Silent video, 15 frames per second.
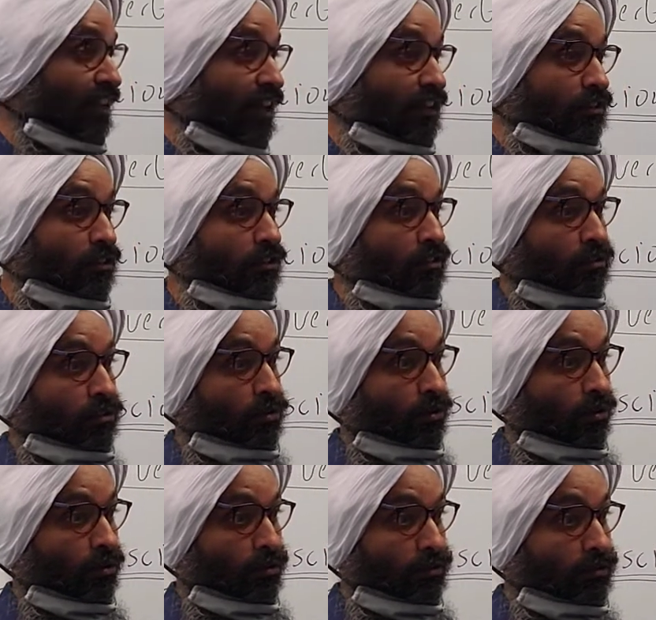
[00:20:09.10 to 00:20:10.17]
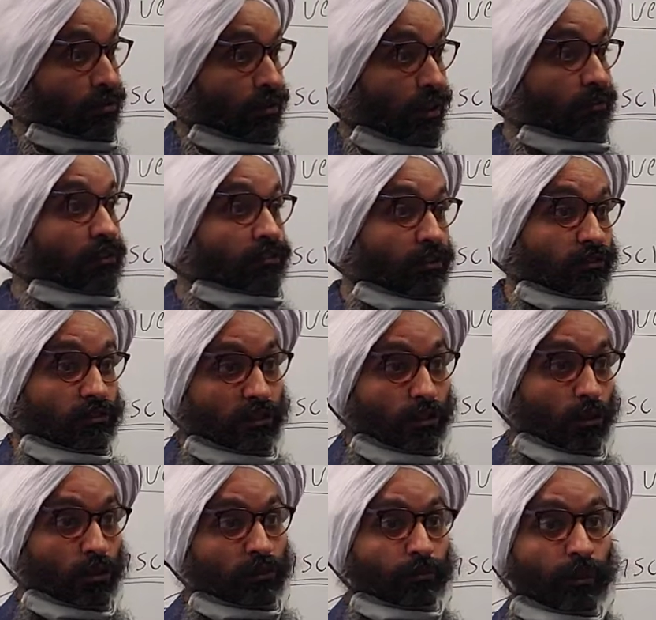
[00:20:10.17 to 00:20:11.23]
handle control of a
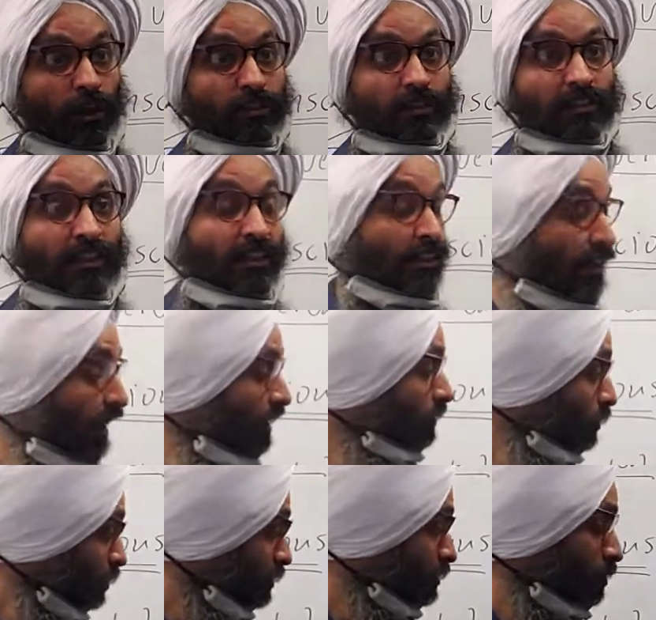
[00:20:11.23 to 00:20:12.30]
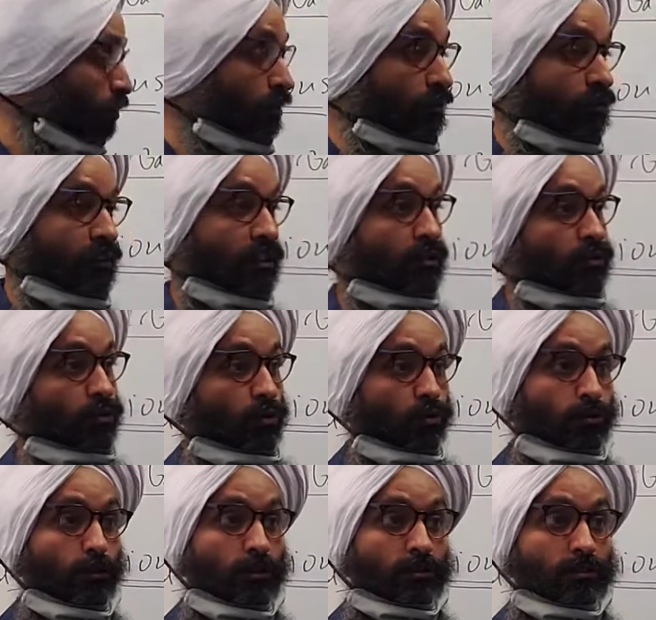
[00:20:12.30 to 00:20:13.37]
50-year-old's body. They can handle control of an 8-year-old's
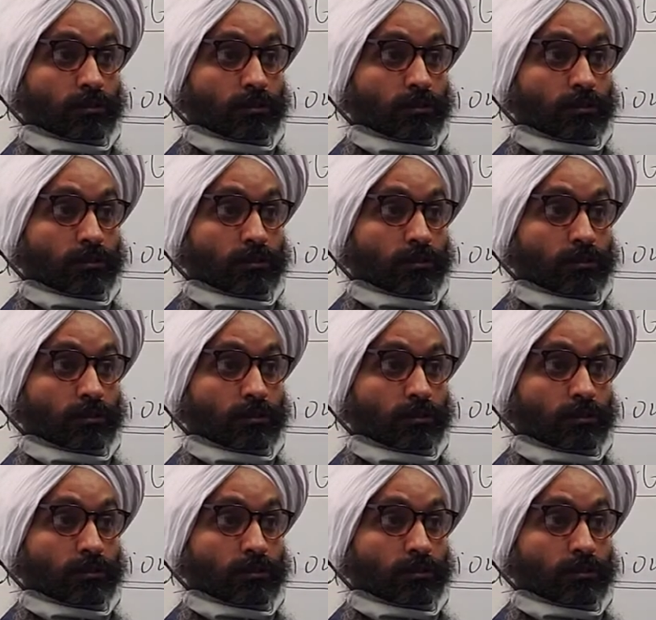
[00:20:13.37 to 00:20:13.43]
body.